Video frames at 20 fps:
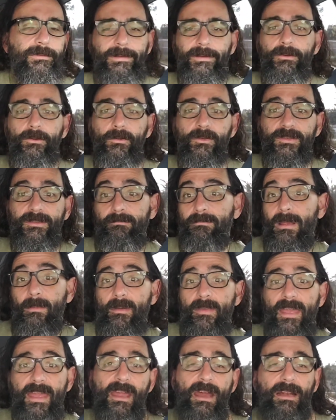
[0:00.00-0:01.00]
Who knows?
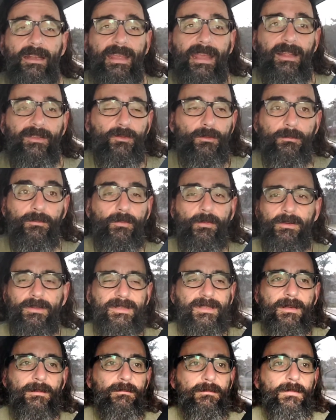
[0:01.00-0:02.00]
Maybe they got canceled for
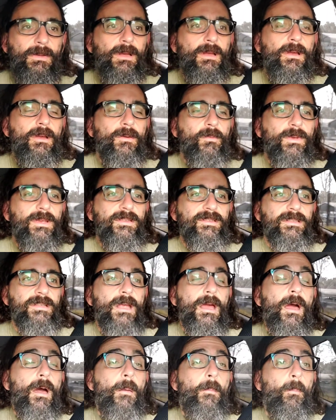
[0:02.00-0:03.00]
some reason.
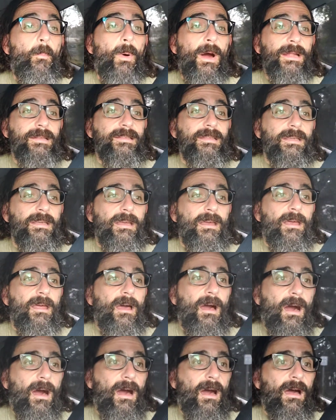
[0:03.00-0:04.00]
But
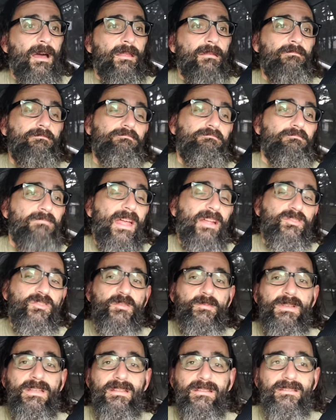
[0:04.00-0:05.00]
that
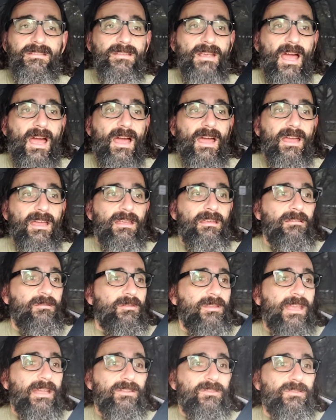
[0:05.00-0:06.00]
just means
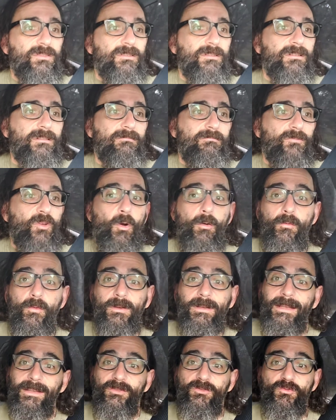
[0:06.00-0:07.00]
I get to go for
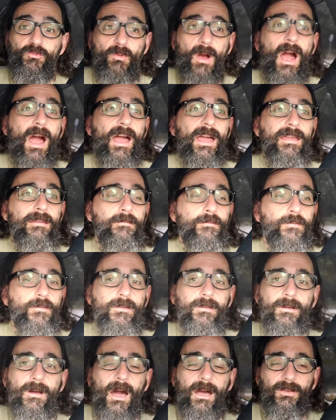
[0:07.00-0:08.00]
a nice drive
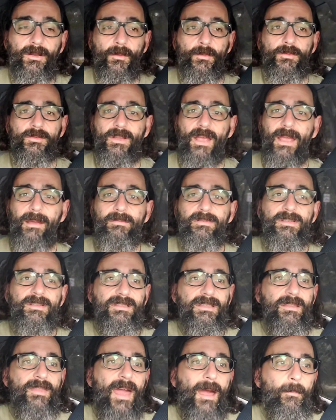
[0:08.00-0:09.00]
another time to
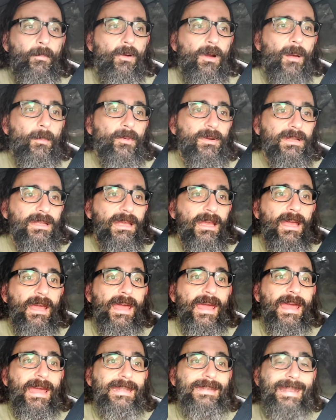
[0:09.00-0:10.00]
see that property.
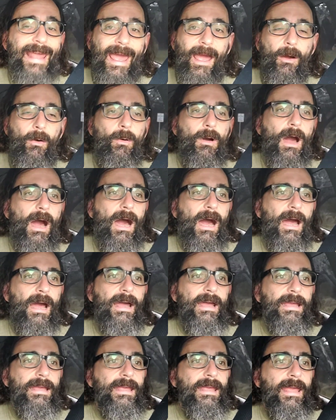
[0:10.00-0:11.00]
Now
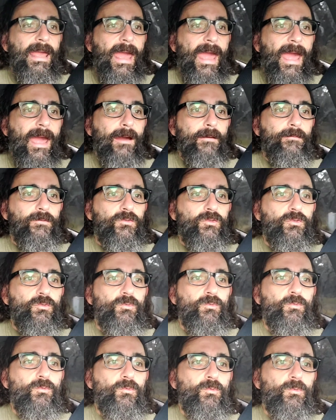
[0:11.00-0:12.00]
I have
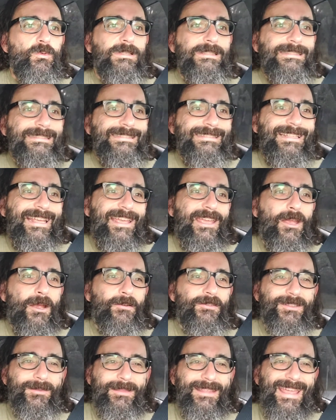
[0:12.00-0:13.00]
to take
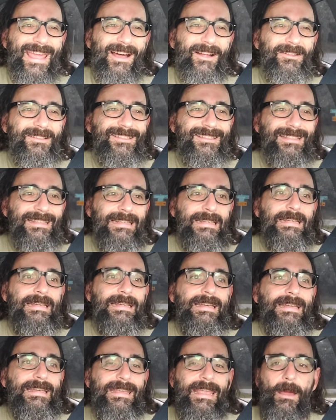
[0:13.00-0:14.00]
care of something else,
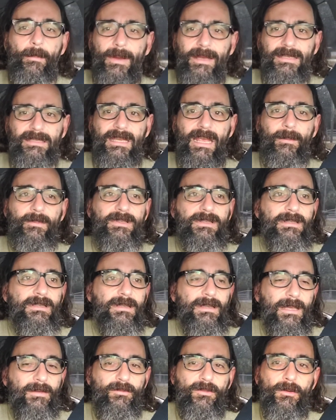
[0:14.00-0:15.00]
get my steps.
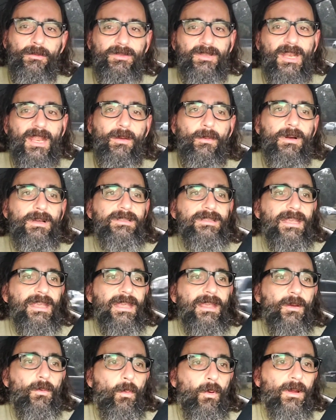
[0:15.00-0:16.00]
Even though today was
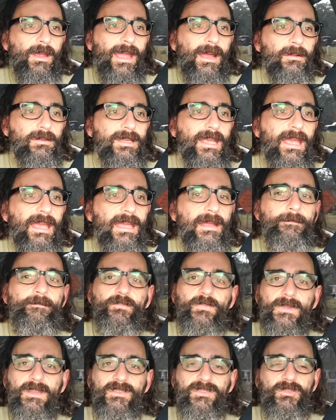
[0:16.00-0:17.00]
a workout day,
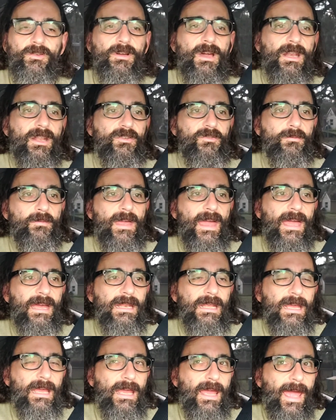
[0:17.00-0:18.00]
still got to do that.
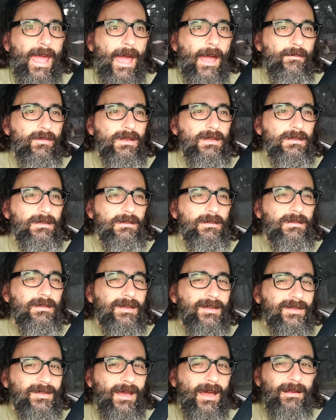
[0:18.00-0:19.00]
Haven't
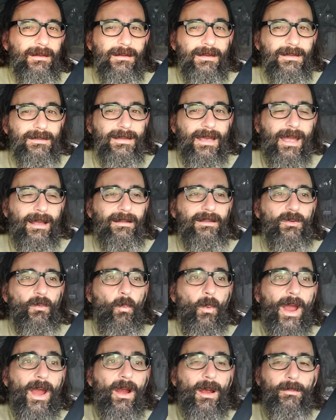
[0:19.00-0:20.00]
decided exactly
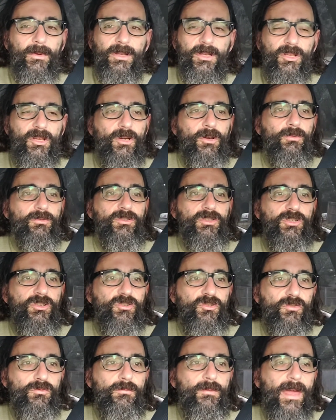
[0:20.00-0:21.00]
where I'm going to go to
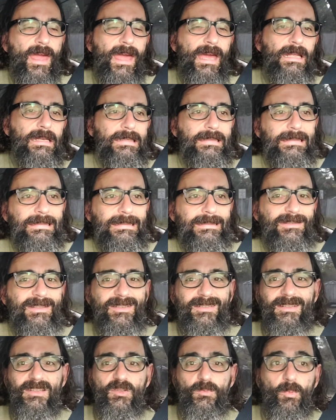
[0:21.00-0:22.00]
do that.
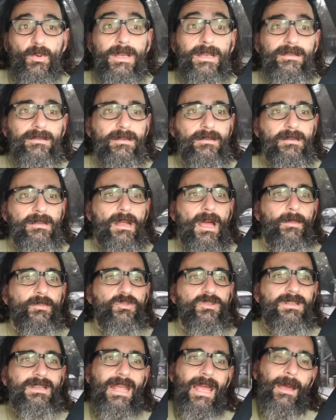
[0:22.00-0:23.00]
Disney Springs is an
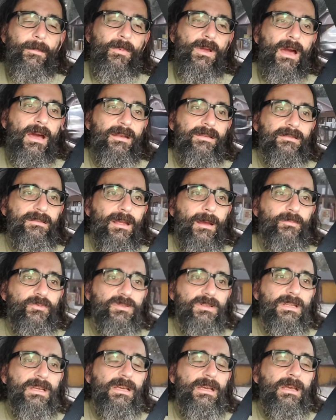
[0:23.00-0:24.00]
option. Epcot is an
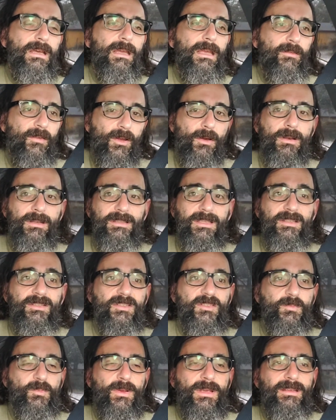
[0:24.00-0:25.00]
option. If I go to
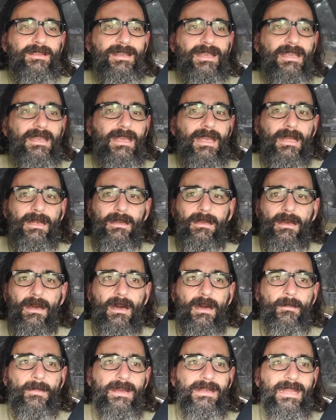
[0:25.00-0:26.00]
Disney Springs, I can get
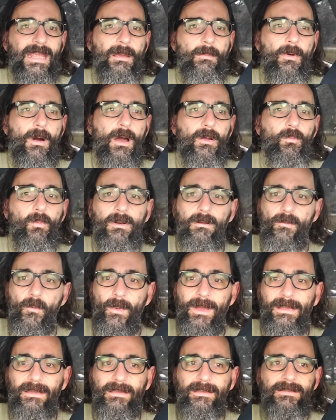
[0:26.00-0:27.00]
my name on one of the
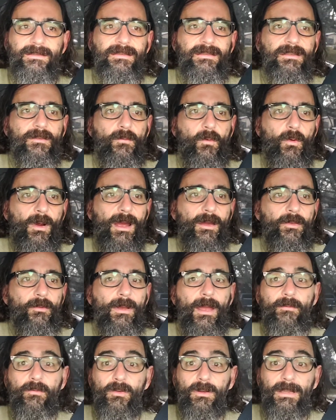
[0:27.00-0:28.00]
wait lists for either
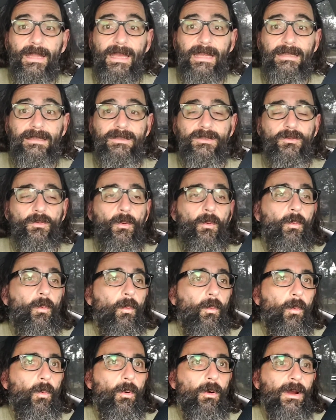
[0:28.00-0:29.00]
Everglades
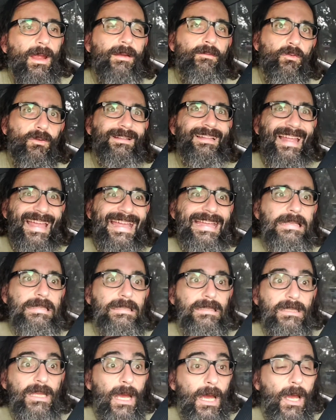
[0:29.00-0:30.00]
or
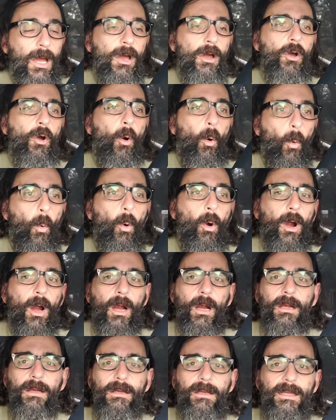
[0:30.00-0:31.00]
Everglazed
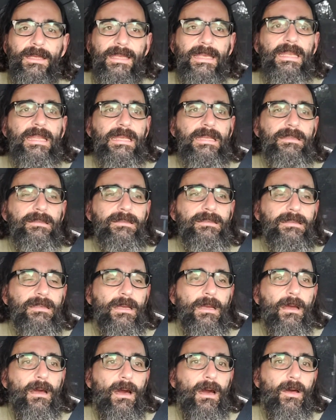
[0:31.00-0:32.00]
or Gideon's.
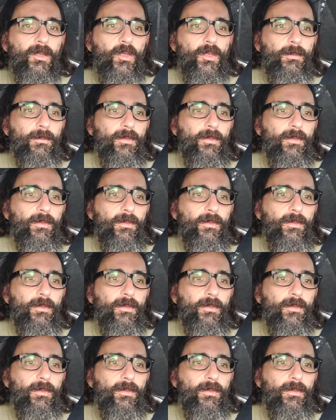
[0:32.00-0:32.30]
The